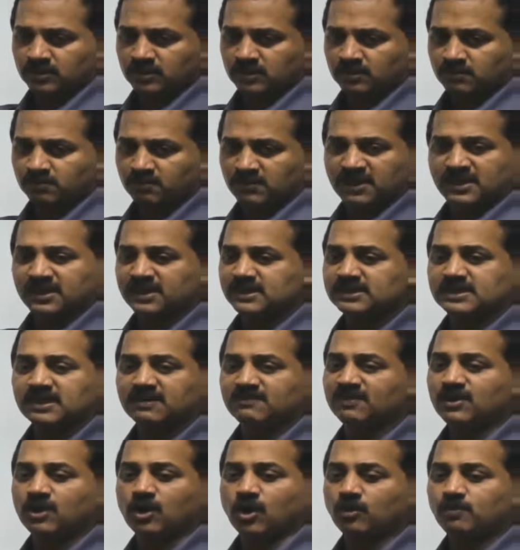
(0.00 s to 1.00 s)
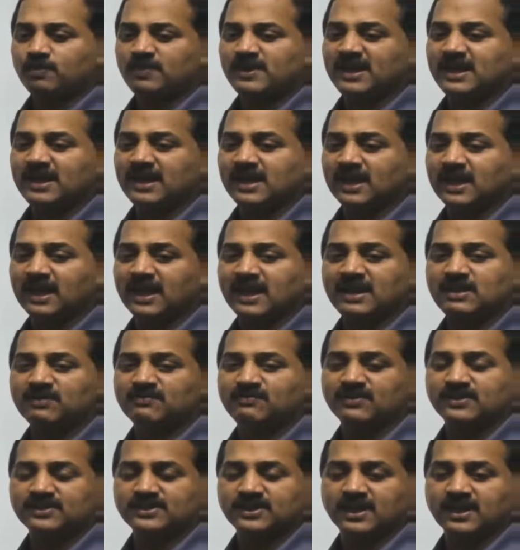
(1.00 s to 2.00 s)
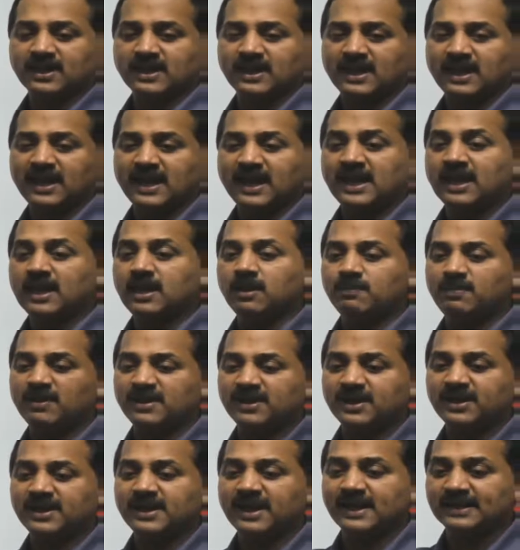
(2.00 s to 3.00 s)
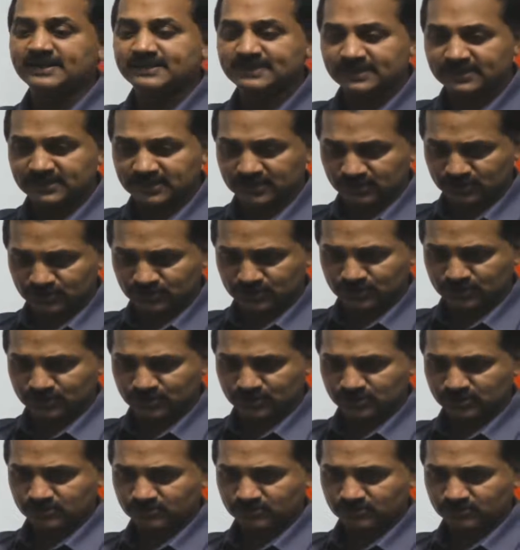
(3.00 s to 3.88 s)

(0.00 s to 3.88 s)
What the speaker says: meaning they will not be any further independent entities.